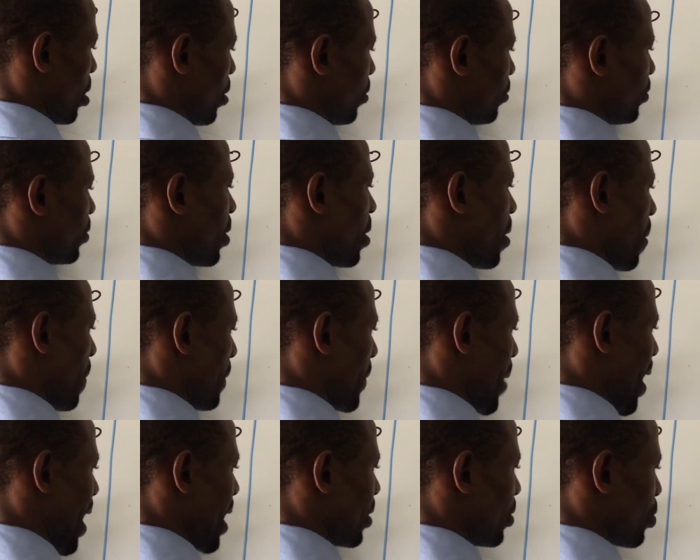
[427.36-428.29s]
of
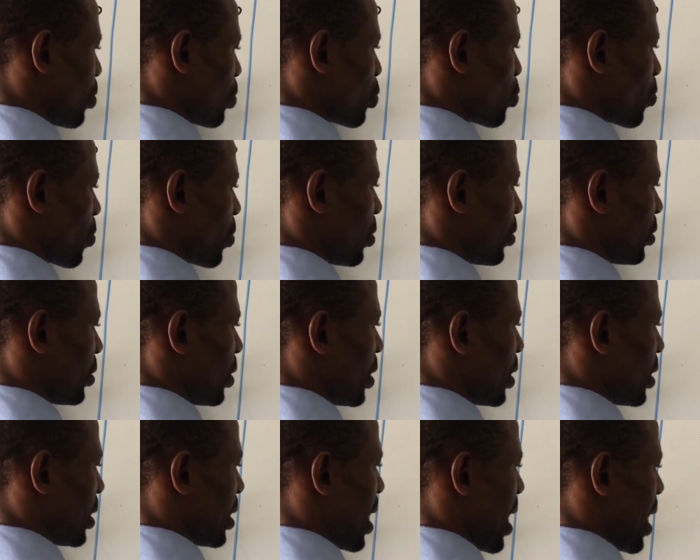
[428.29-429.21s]
minus 1
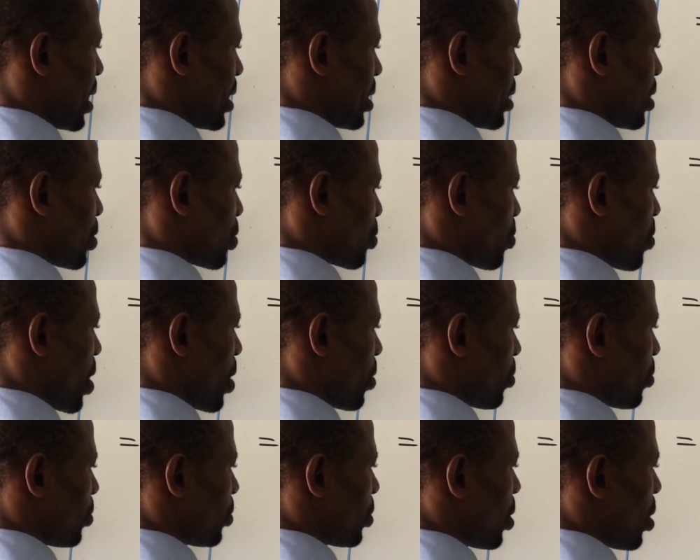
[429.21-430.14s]
times the square
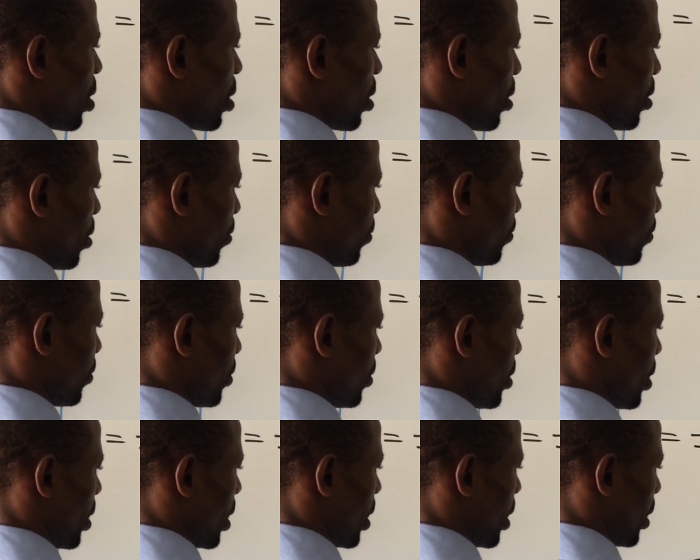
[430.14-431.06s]
root of
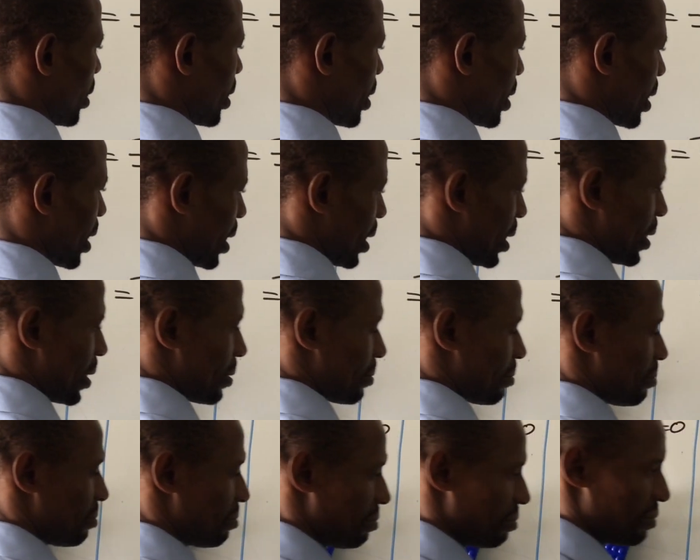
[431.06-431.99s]
uh, 3.
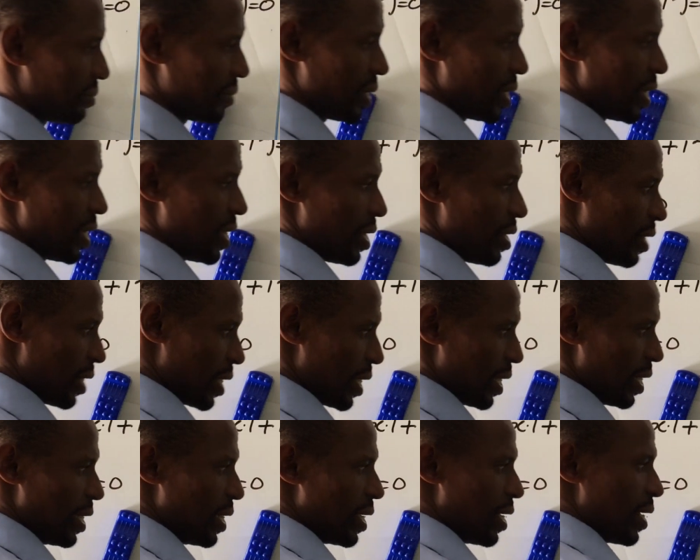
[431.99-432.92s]

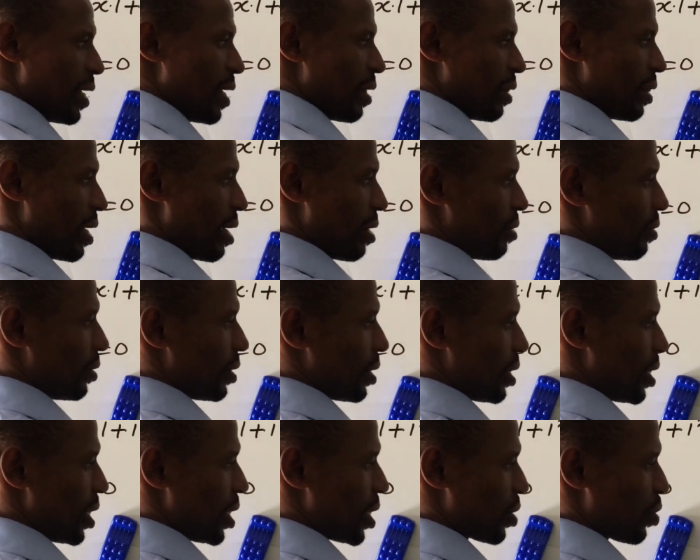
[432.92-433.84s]
Okay,
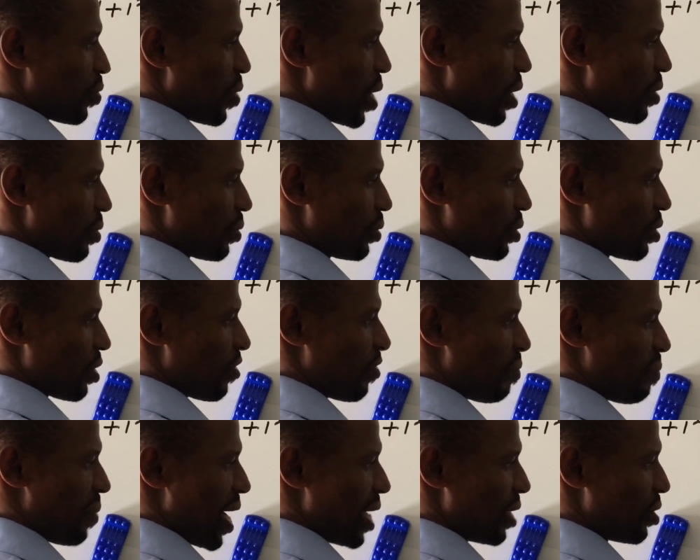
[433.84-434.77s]
now the square root
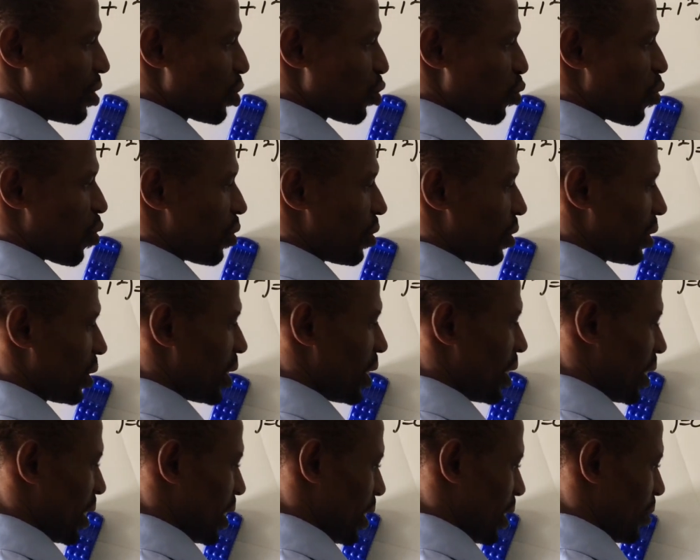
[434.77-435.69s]
of minus 1,
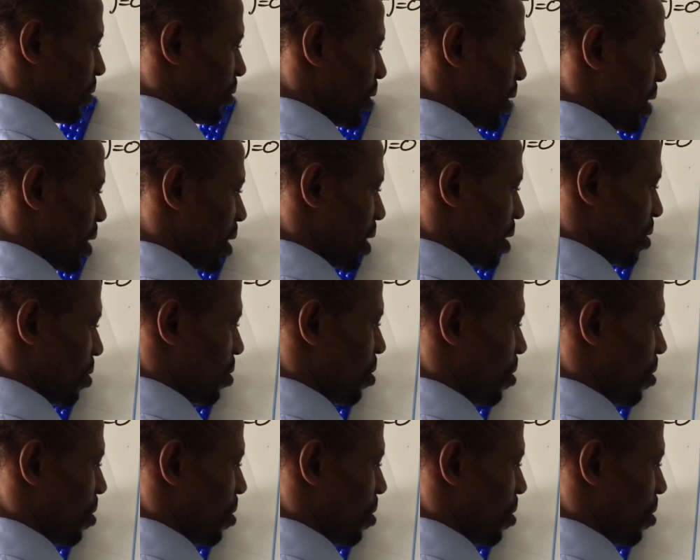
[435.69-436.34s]
which is